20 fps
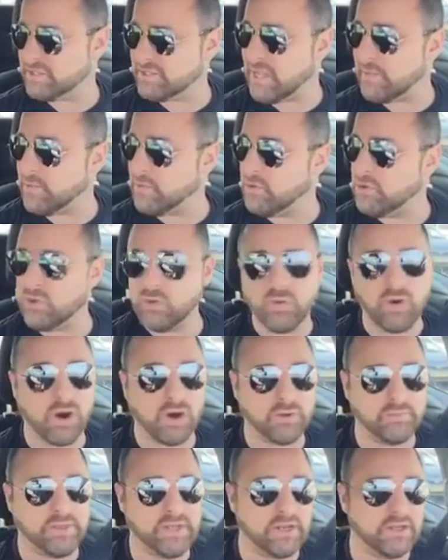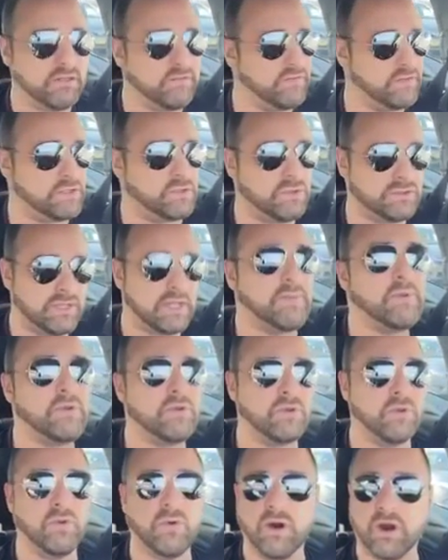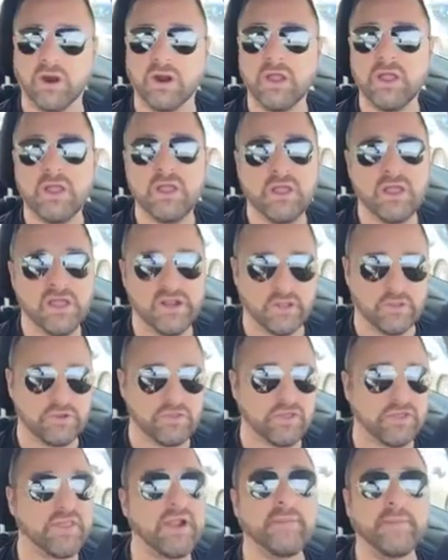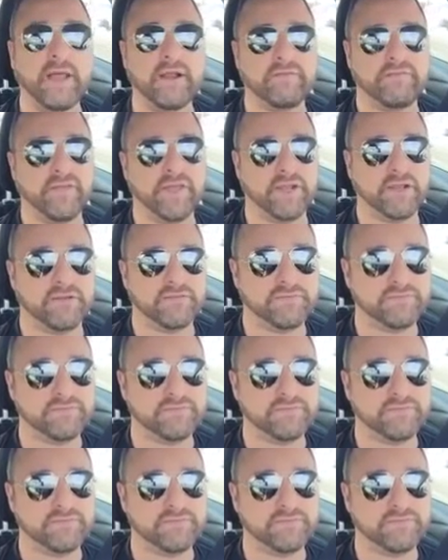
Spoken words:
You're wrong. But think it. But don't say that. Don't introduce yourself as that.